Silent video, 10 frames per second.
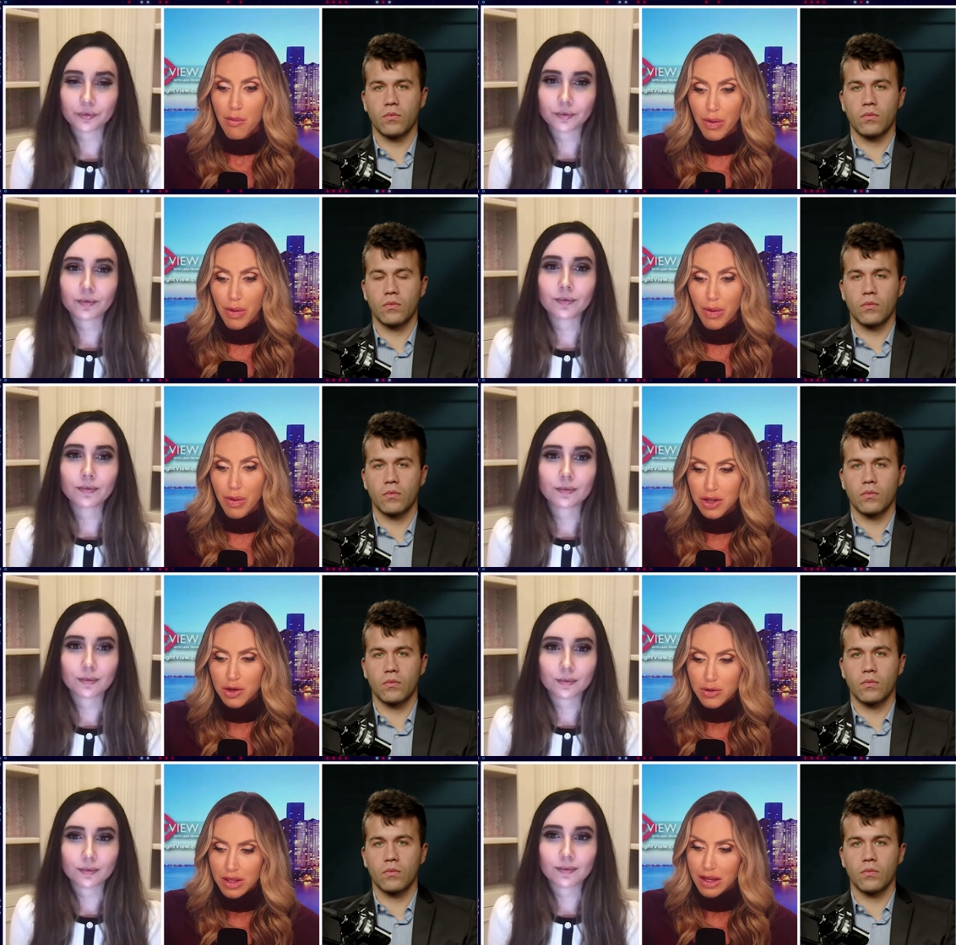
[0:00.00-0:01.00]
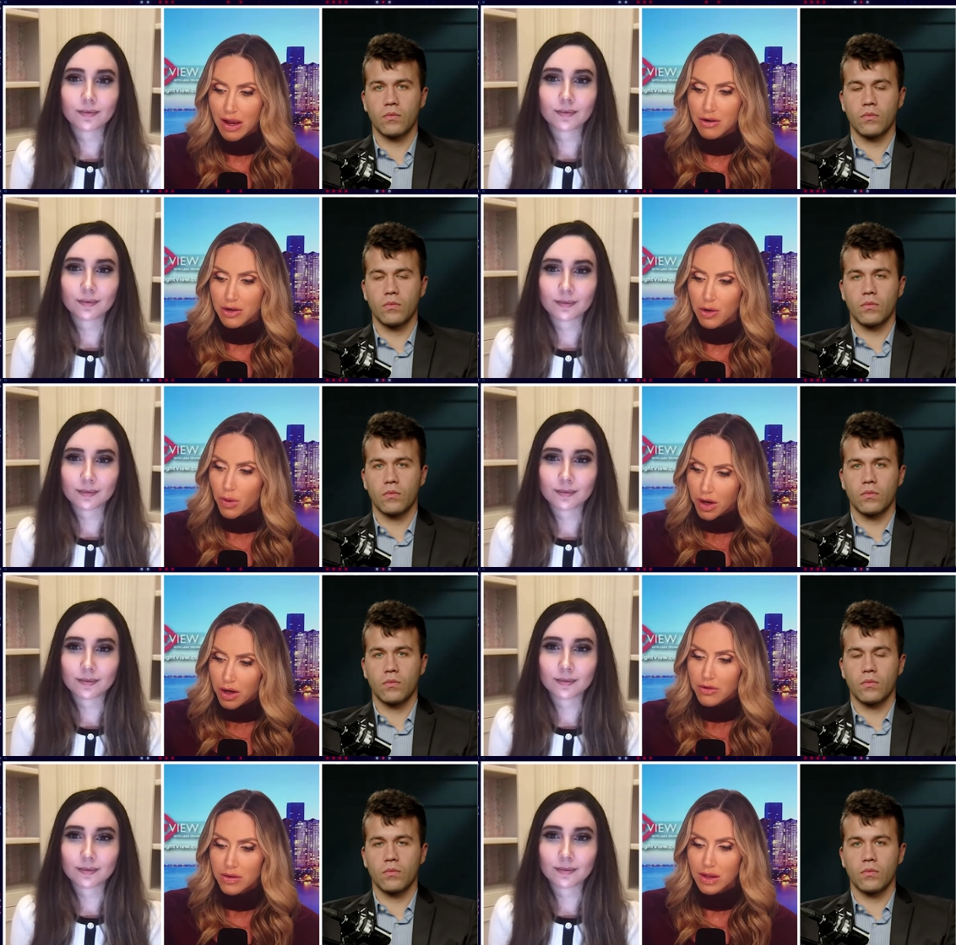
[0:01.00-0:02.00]
Speaker 1: But do you think Aldo? What do
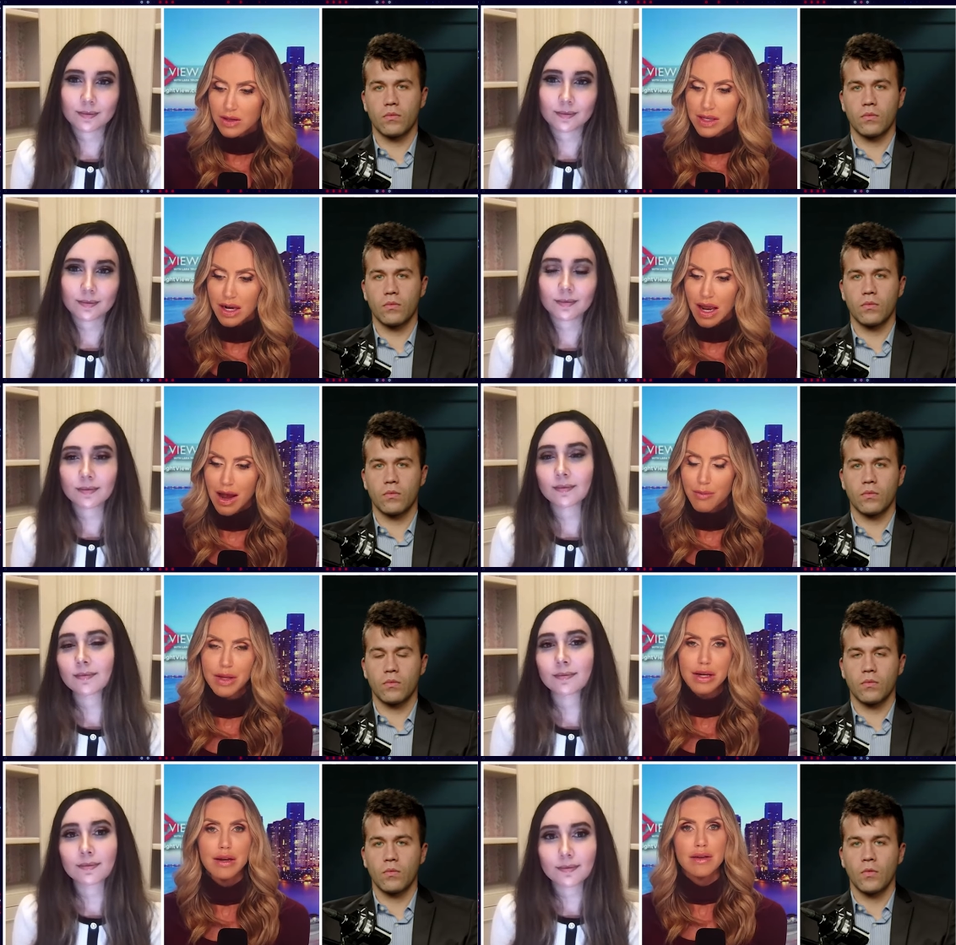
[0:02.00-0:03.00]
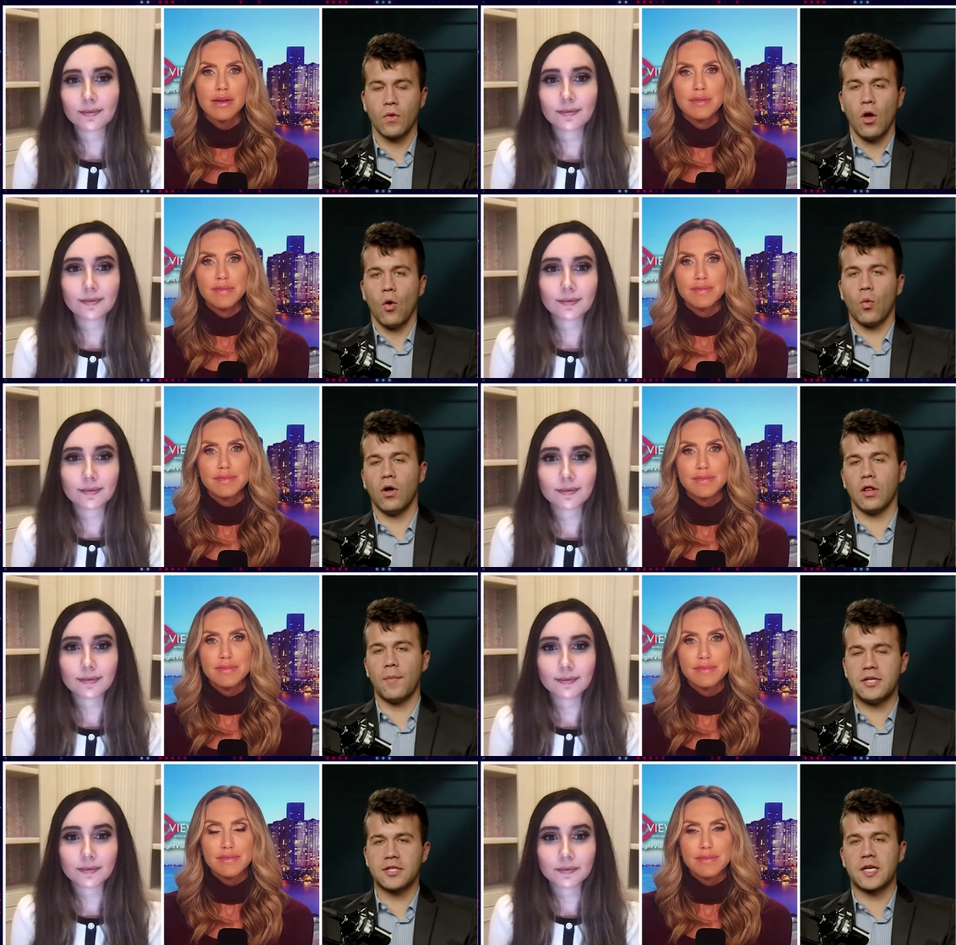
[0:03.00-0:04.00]
you think is going to happen?
Speaker 2: Well,
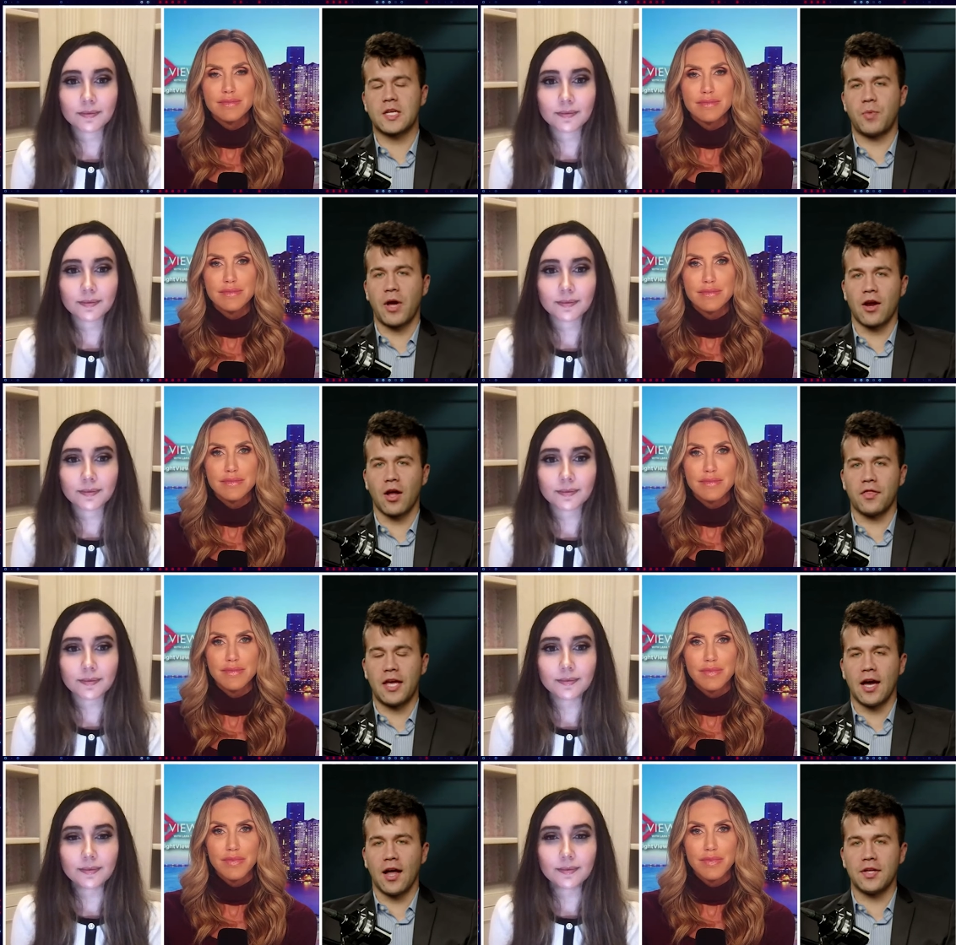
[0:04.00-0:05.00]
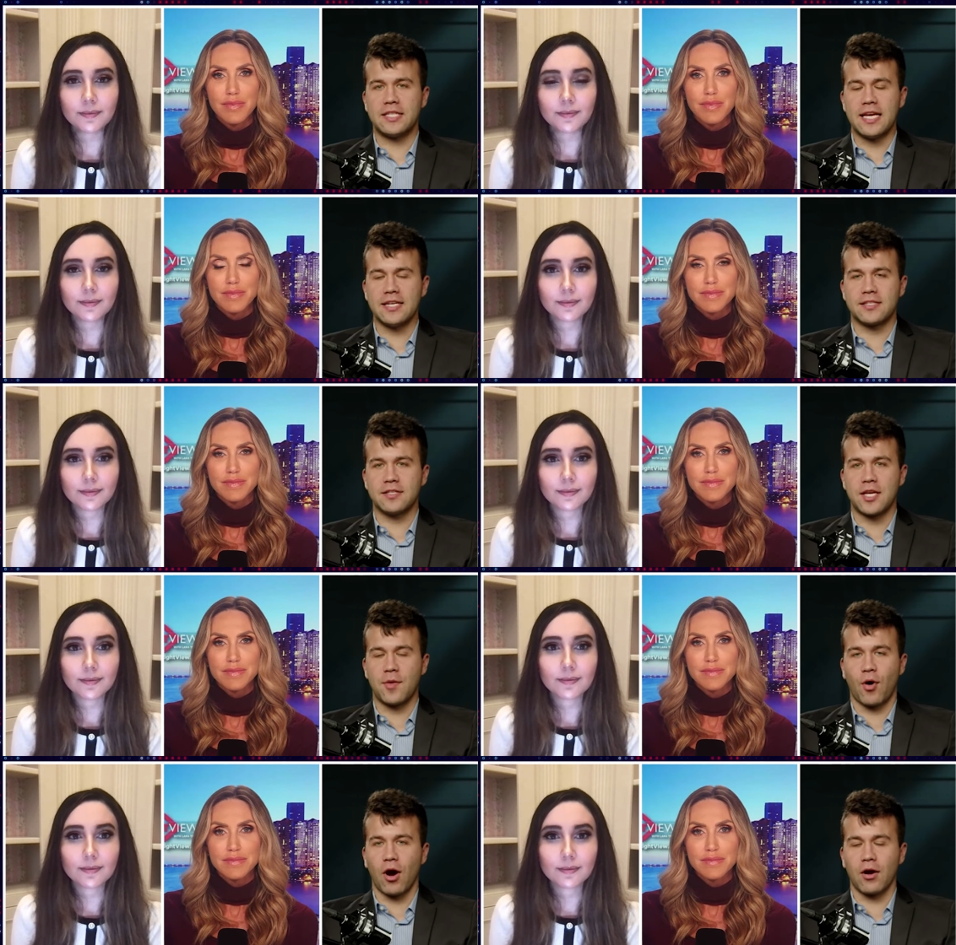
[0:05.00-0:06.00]
let me just expand on the uh, the decency
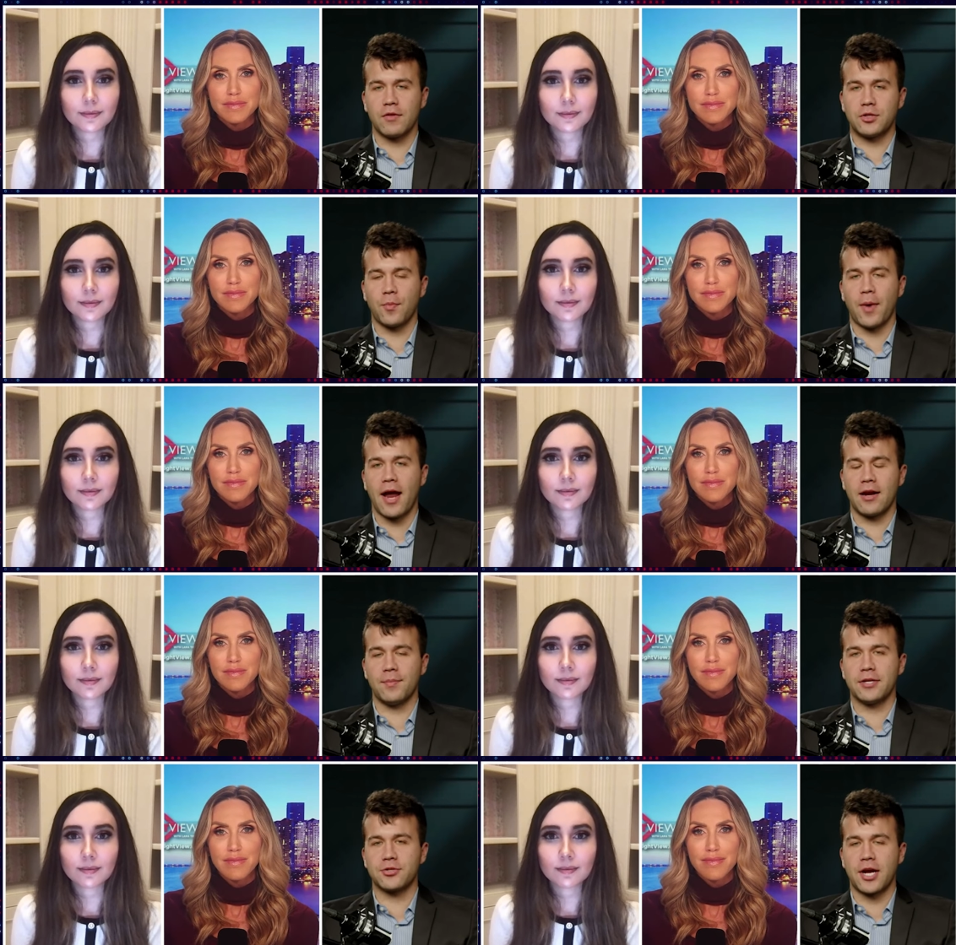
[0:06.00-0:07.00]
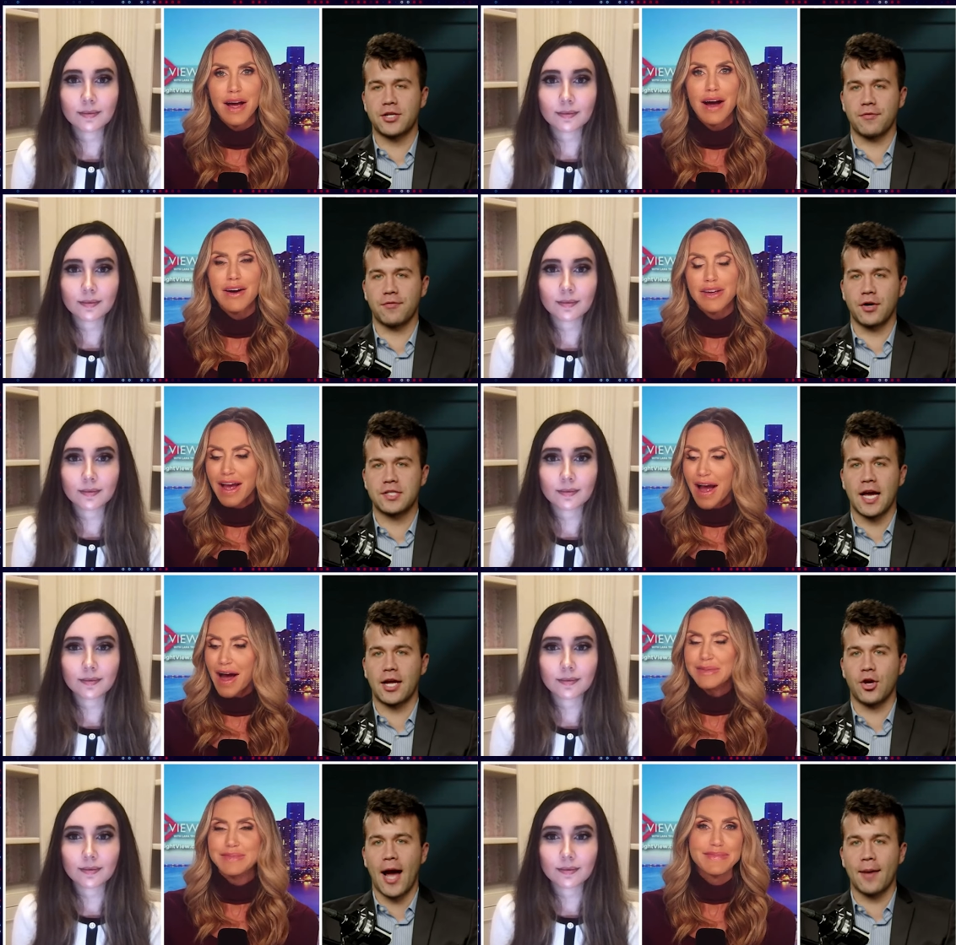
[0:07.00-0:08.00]
part of the Joe Biden administration oh, for a yeah.
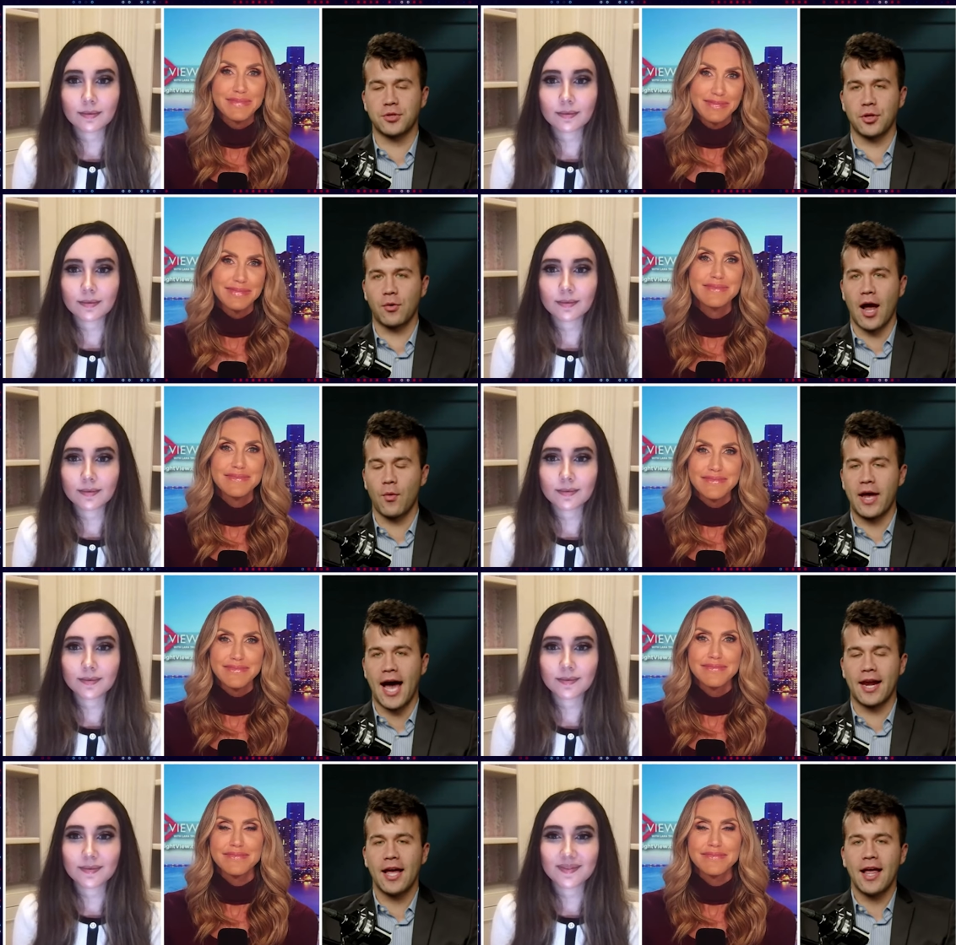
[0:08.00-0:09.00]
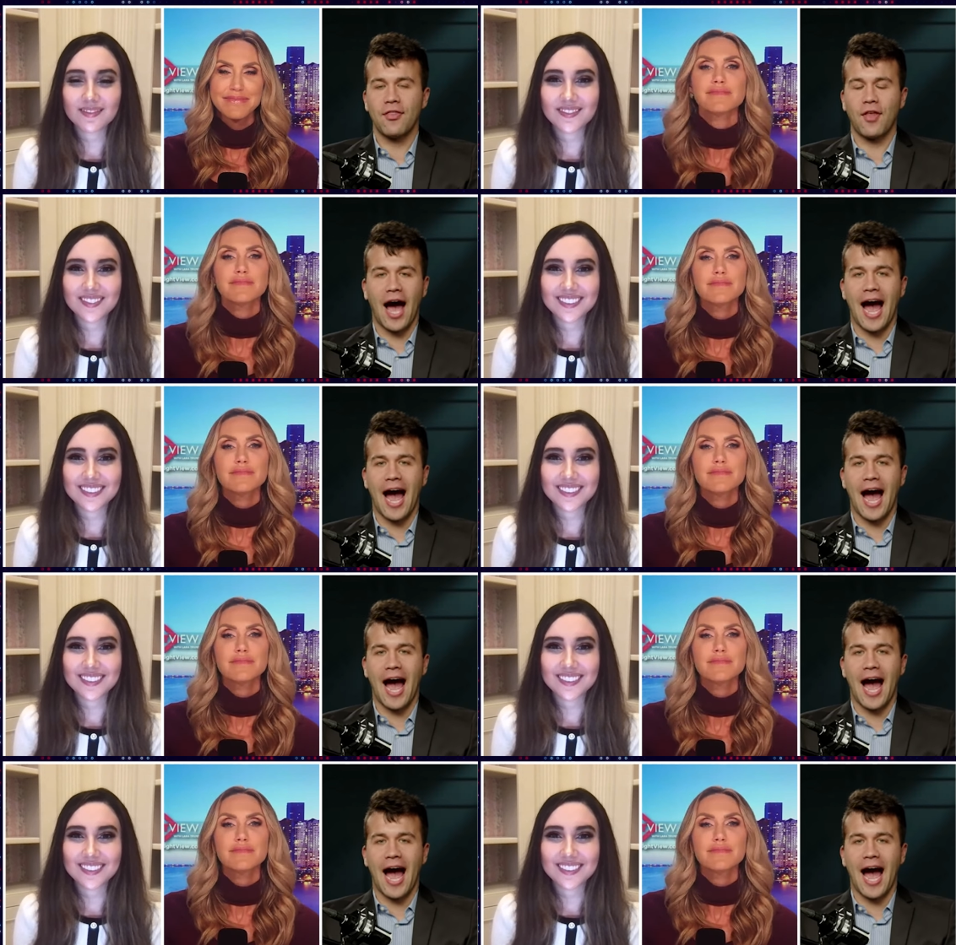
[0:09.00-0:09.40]
second. You're absolutely right. We had the